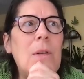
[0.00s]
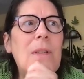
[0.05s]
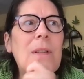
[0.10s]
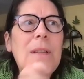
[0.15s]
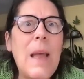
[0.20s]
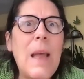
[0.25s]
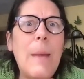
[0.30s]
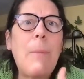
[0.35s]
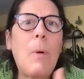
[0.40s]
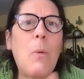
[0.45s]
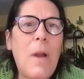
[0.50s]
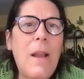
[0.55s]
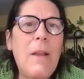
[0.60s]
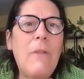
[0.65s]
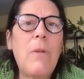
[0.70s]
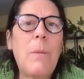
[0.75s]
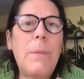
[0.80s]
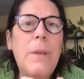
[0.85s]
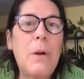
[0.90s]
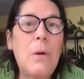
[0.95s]
step away
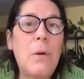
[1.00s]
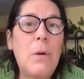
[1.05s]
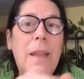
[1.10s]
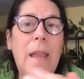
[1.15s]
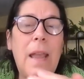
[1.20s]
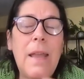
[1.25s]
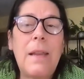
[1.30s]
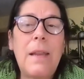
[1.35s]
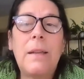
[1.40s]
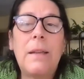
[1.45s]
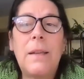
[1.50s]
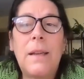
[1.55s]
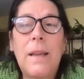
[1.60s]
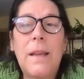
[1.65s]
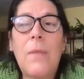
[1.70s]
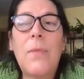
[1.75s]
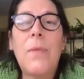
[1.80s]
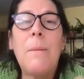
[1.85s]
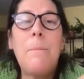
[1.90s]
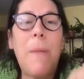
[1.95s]
from the organic to
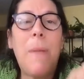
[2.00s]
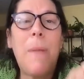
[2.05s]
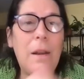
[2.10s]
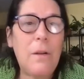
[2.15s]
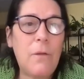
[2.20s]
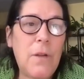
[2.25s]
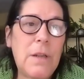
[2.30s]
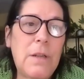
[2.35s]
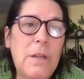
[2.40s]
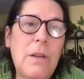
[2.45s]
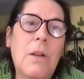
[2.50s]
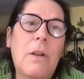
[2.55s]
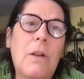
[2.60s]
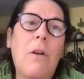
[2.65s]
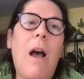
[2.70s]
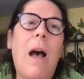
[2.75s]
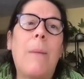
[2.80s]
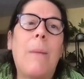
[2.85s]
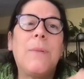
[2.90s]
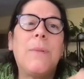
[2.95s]
get the benefit to the
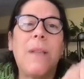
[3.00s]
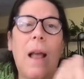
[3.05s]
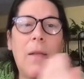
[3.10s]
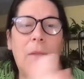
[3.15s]
crops